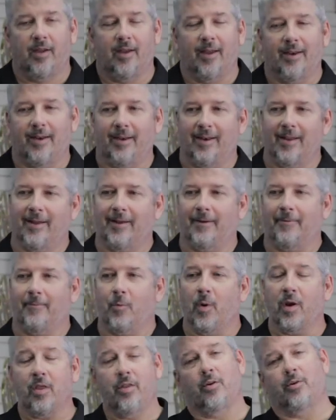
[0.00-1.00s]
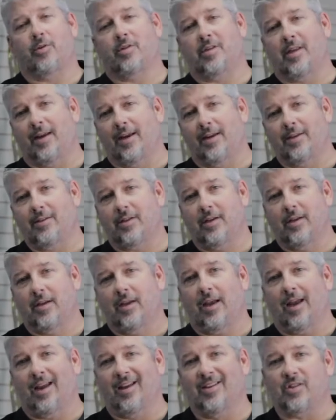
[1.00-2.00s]
And uh, one of those things
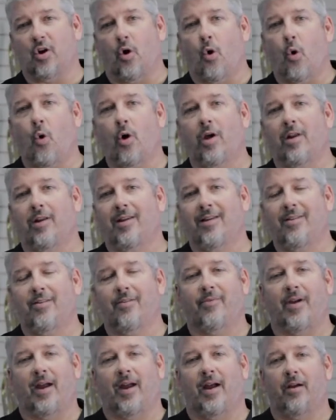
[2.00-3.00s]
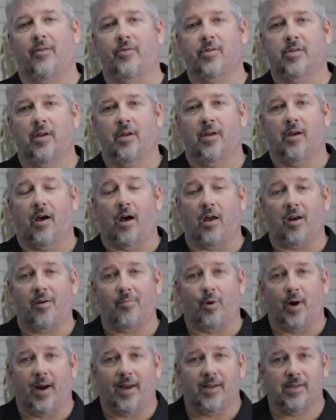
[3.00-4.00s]
is oiling the valves on a
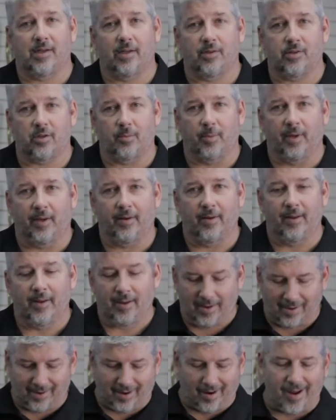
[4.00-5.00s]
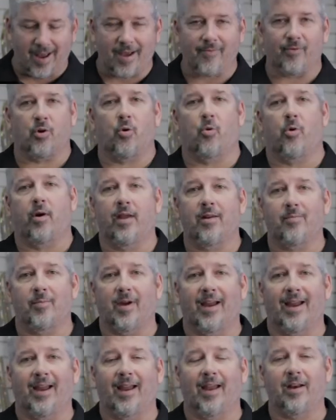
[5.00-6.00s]
brass instrument. Now, I have a cornet in
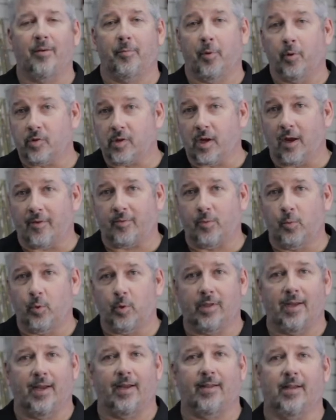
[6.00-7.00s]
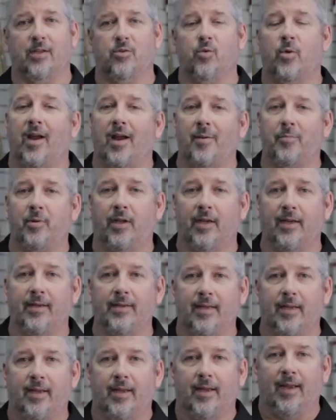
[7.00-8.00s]
my hand. I'm most comfortable with that. That's what I
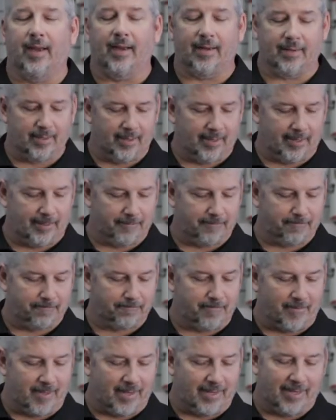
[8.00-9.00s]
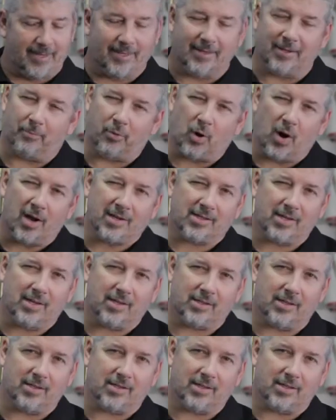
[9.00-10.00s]
play. And uh, the
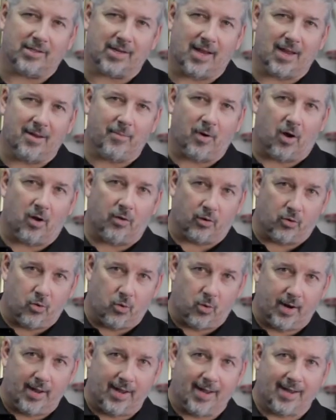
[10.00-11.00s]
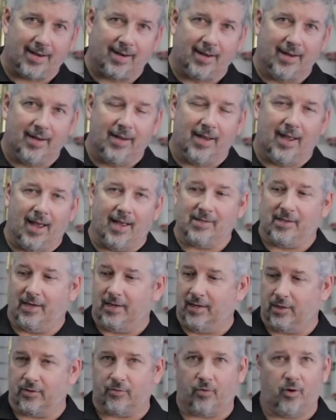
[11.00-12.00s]
process is the same on the cornet as
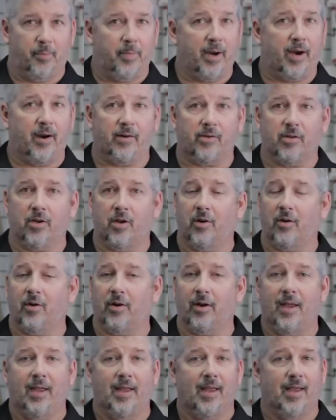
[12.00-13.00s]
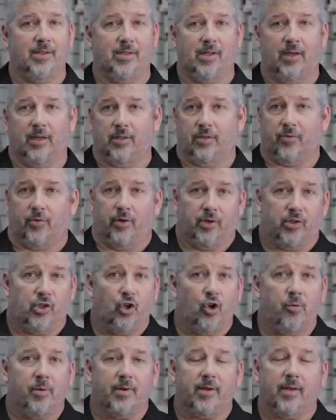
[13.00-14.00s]
it is for a baritone, as it is for a
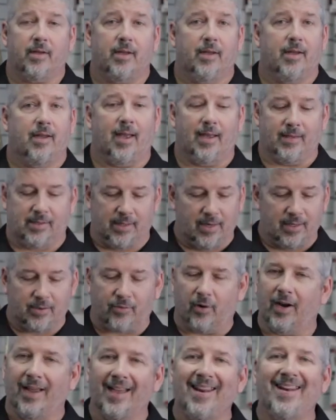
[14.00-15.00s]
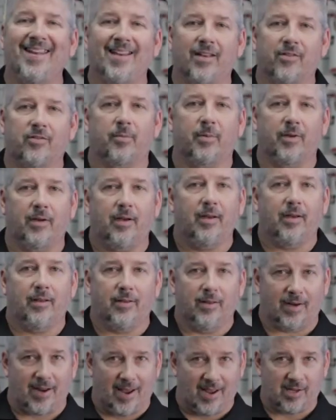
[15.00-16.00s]
tuba, as it is for any instrument
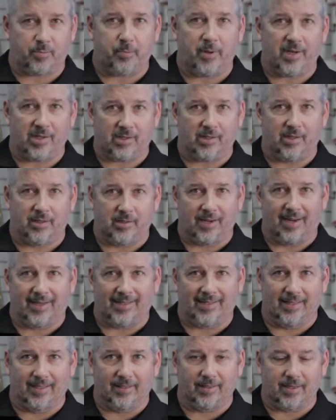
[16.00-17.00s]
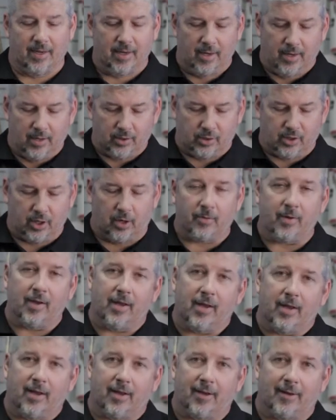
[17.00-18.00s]
that has pistons like this. So
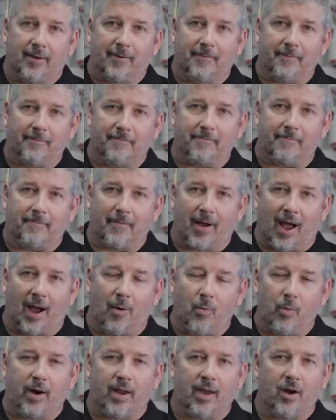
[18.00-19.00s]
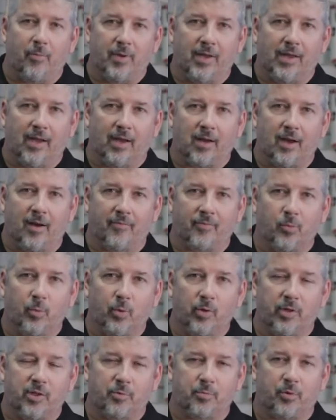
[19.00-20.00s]
uh, I want to help you get
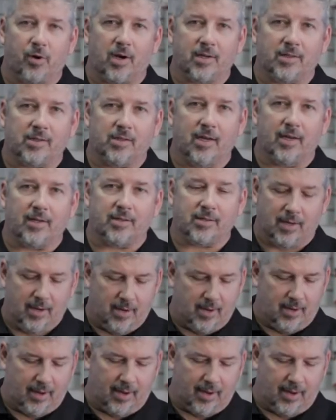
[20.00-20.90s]
comfortable with this process.